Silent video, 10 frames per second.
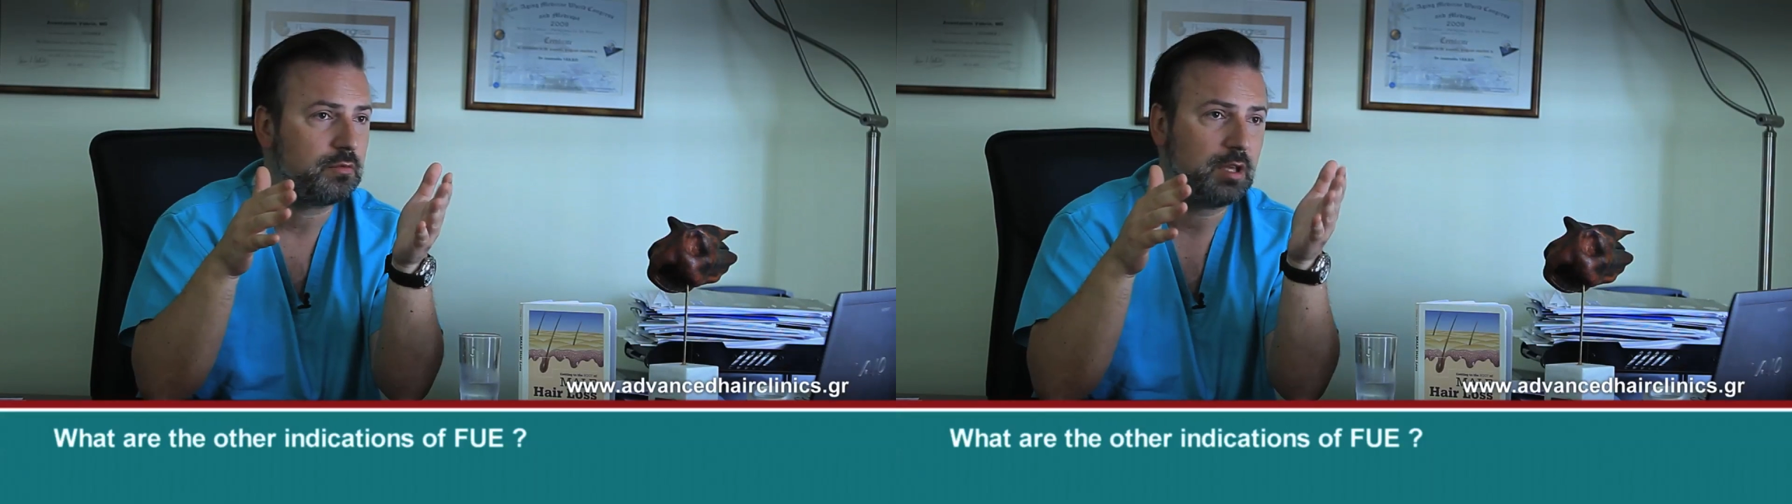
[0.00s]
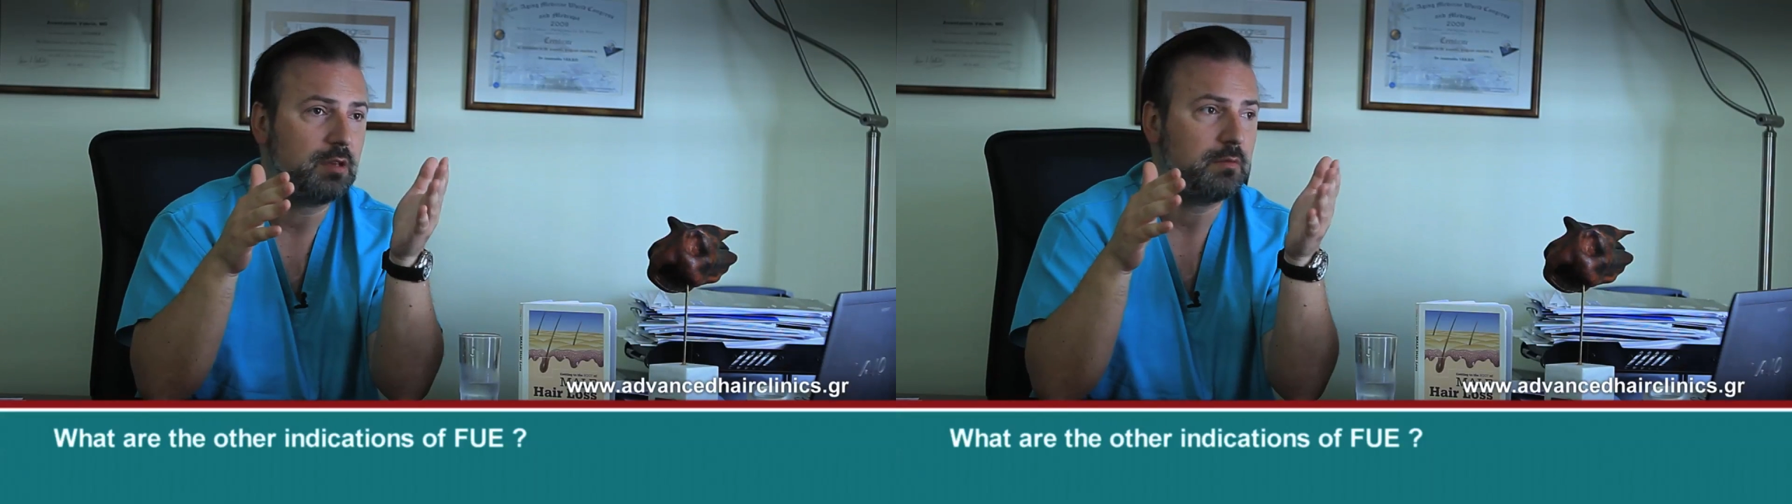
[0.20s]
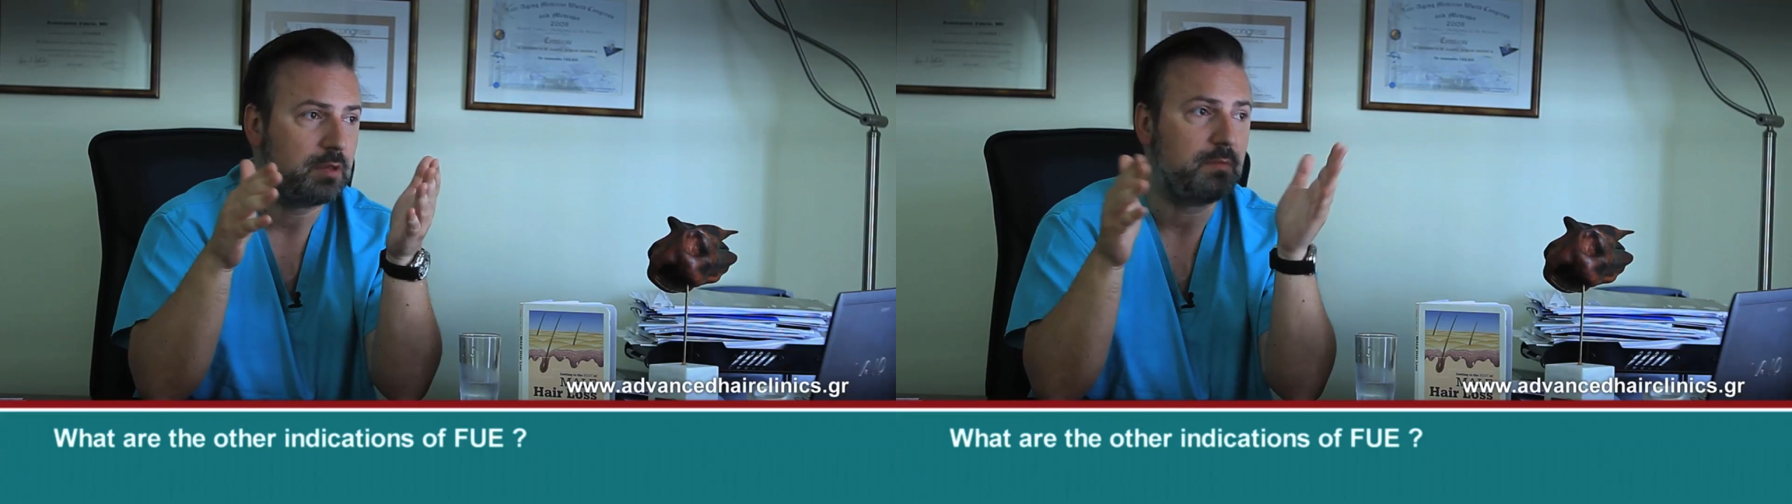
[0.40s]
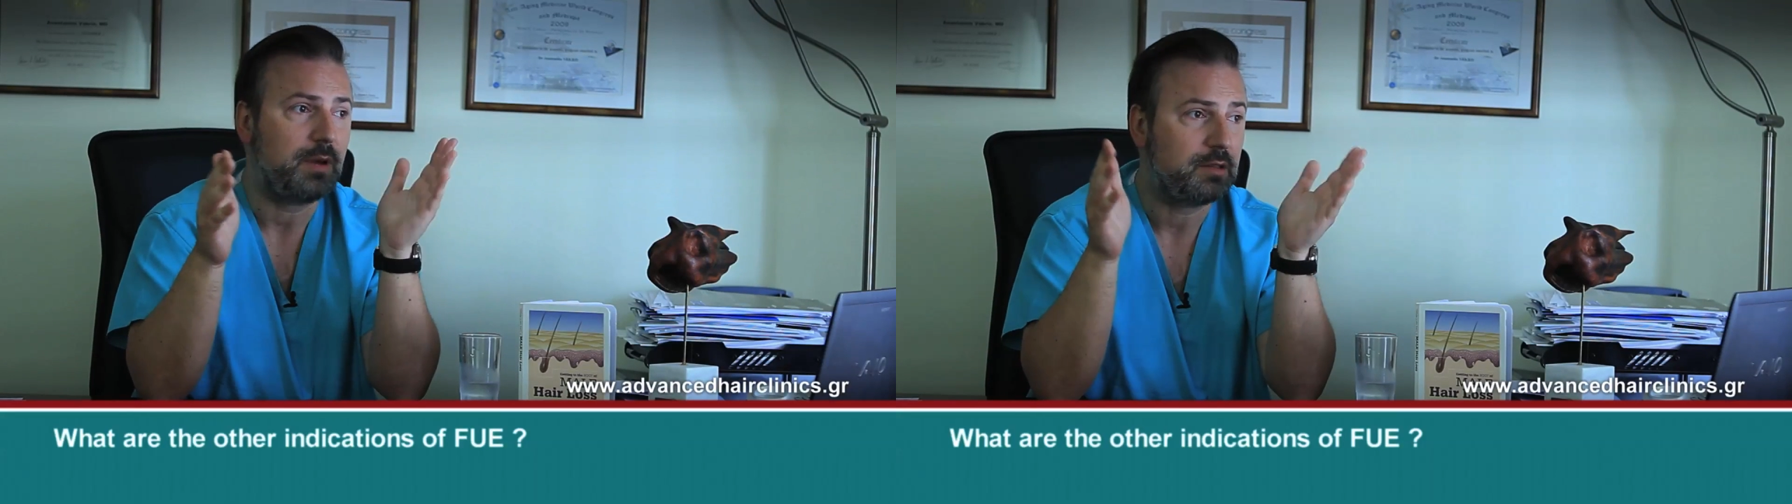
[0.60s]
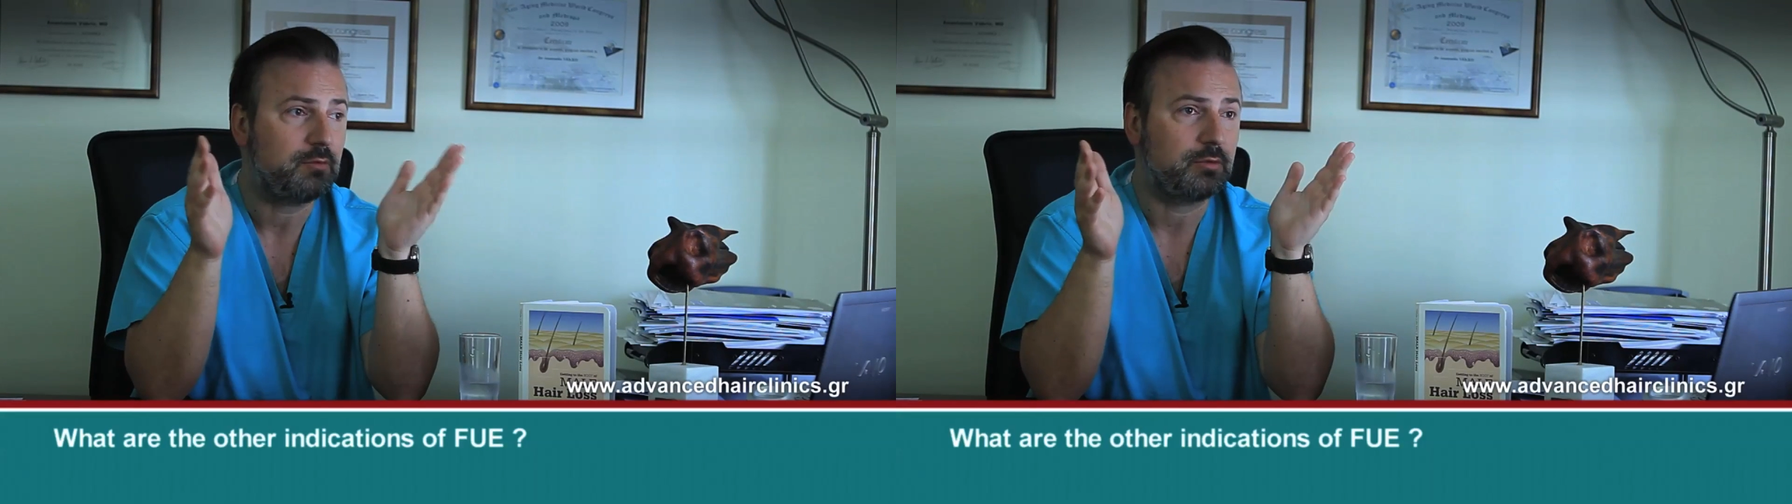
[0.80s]
they
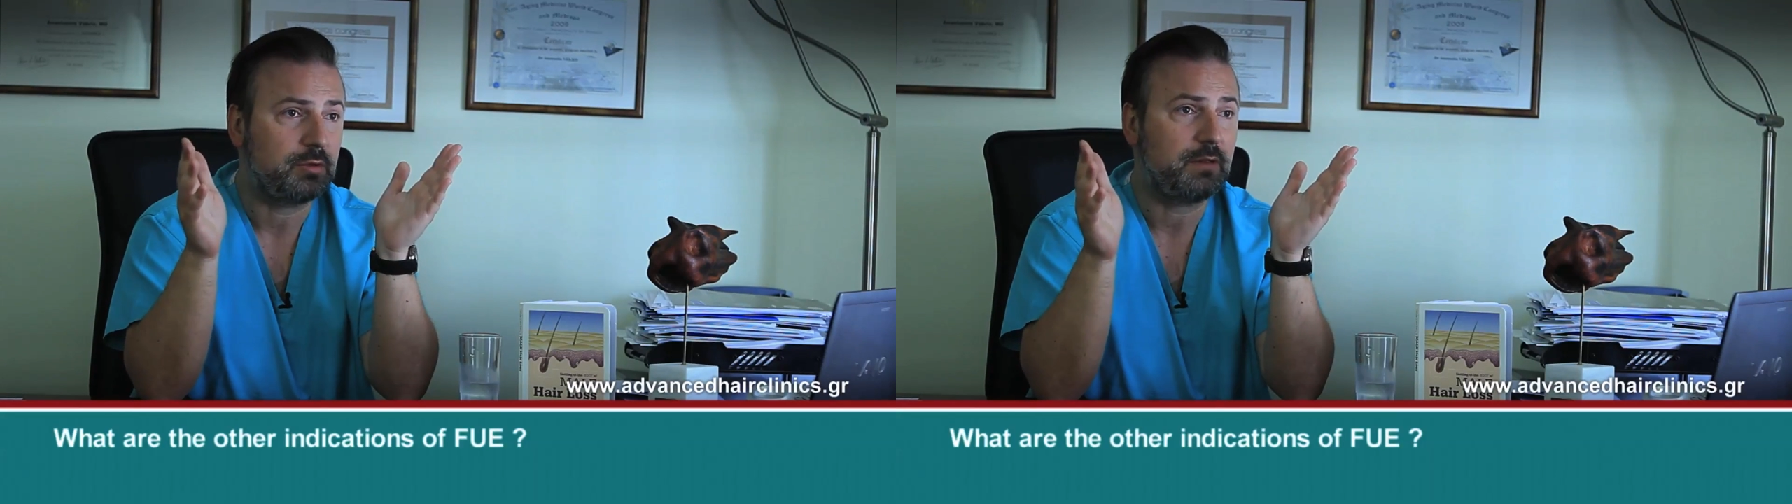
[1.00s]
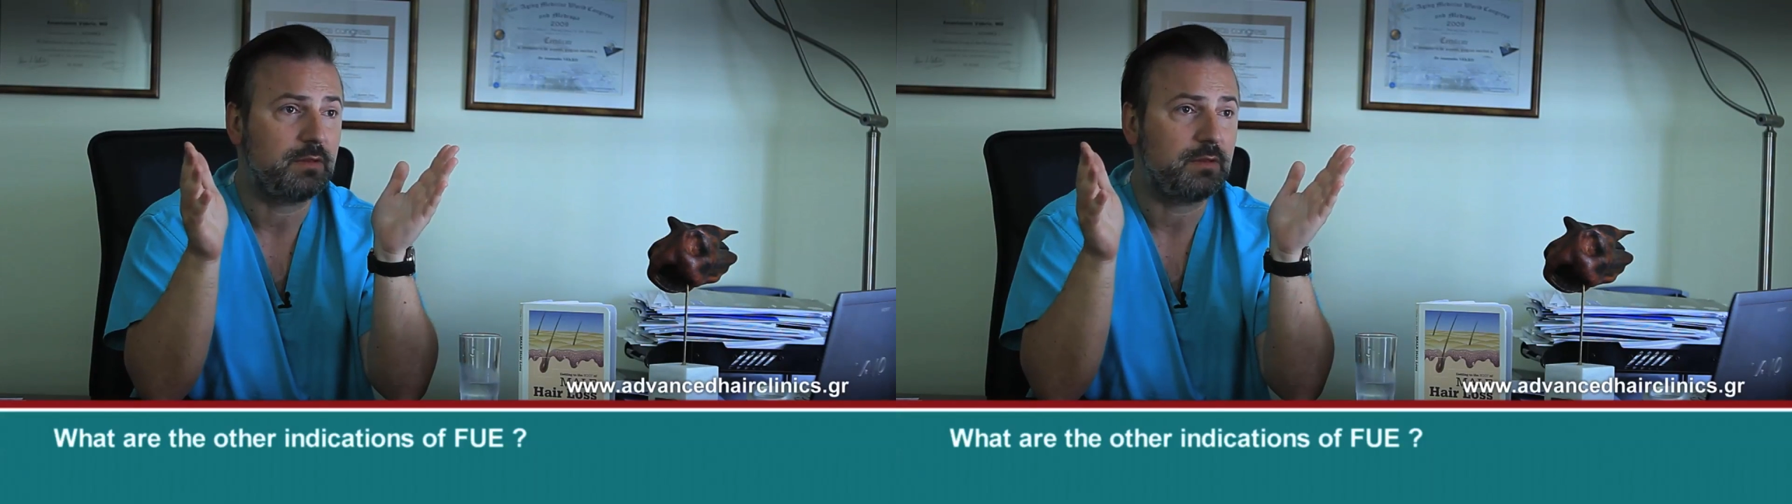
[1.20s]
might want to have